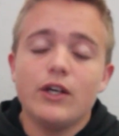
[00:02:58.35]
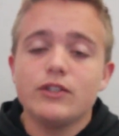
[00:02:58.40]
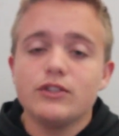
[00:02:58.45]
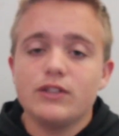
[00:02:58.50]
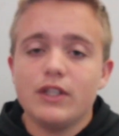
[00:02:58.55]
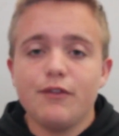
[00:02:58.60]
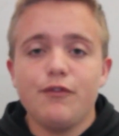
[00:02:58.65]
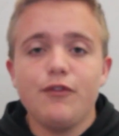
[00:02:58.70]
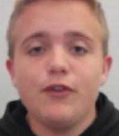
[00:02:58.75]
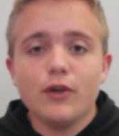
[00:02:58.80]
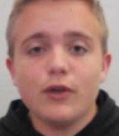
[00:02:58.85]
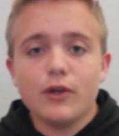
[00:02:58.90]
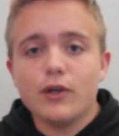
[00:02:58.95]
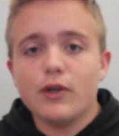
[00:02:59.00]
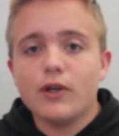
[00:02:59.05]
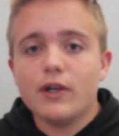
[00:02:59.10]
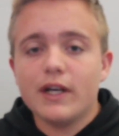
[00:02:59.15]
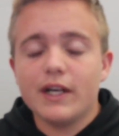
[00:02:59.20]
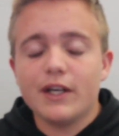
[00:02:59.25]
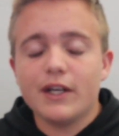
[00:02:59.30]
So if
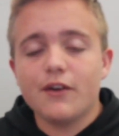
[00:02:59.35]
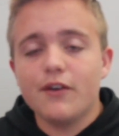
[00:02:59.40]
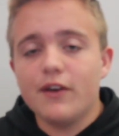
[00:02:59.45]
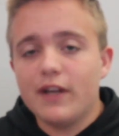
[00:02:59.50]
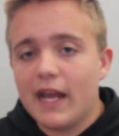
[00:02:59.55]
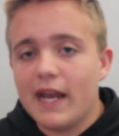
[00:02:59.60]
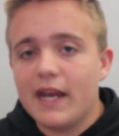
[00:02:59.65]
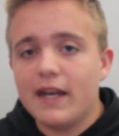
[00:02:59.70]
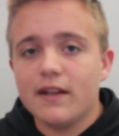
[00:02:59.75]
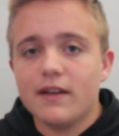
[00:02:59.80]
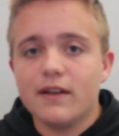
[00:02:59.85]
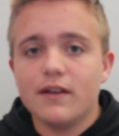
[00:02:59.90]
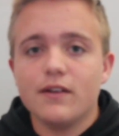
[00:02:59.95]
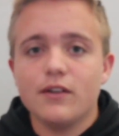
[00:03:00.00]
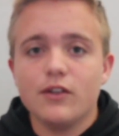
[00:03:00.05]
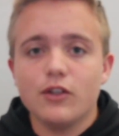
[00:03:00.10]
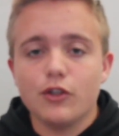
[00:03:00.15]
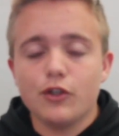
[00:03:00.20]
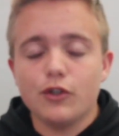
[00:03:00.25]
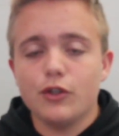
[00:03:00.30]
you're a creator,
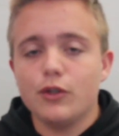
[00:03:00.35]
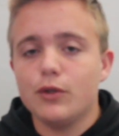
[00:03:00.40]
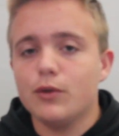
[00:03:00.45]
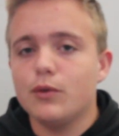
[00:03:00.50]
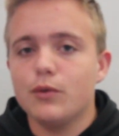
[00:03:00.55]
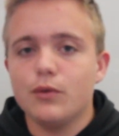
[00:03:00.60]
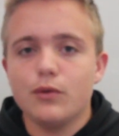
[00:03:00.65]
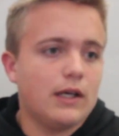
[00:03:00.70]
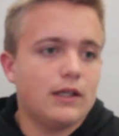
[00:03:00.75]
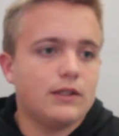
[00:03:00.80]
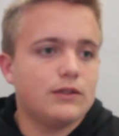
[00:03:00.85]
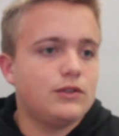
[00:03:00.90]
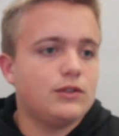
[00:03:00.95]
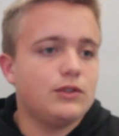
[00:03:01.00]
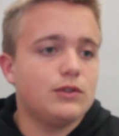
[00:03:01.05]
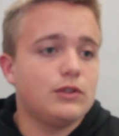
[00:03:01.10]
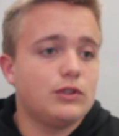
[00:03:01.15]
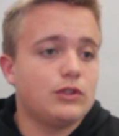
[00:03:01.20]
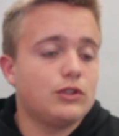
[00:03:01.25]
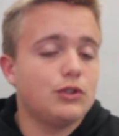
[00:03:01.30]
you're new
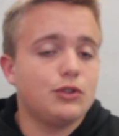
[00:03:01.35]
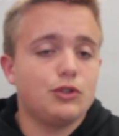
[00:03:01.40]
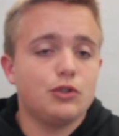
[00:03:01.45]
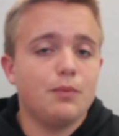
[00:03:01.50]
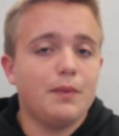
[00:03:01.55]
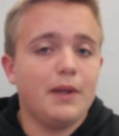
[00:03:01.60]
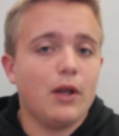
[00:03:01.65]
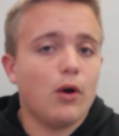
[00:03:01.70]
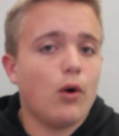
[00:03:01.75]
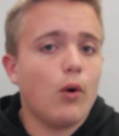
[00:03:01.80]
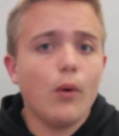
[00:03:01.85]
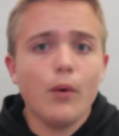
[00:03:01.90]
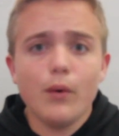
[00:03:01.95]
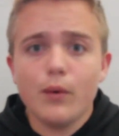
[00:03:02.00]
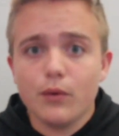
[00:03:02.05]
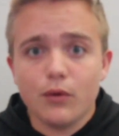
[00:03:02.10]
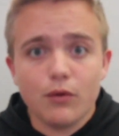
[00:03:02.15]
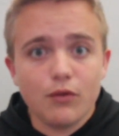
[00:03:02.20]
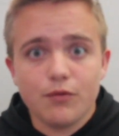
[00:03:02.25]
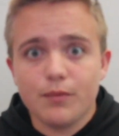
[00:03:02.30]
to social media,
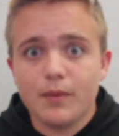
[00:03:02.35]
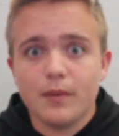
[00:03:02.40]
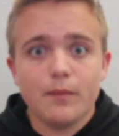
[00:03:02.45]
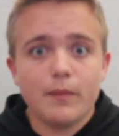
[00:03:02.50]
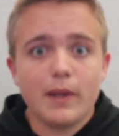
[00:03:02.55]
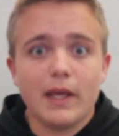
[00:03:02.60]
or you've been